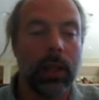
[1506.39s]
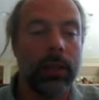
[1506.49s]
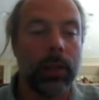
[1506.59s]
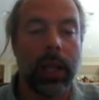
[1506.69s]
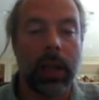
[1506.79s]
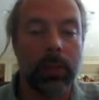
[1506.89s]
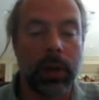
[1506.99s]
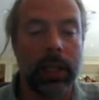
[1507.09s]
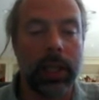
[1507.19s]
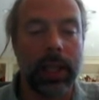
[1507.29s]
If you can't
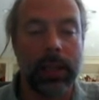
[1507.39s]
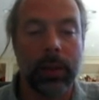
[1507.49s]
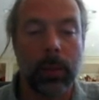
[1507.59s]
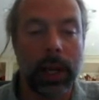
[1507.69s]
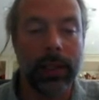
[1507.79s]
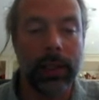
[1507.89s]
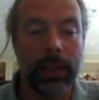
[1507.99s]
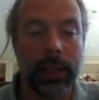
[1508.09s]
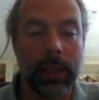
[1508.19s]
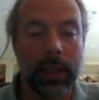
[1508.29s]
broadcast it
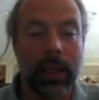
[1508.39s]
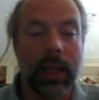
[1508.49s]
widely,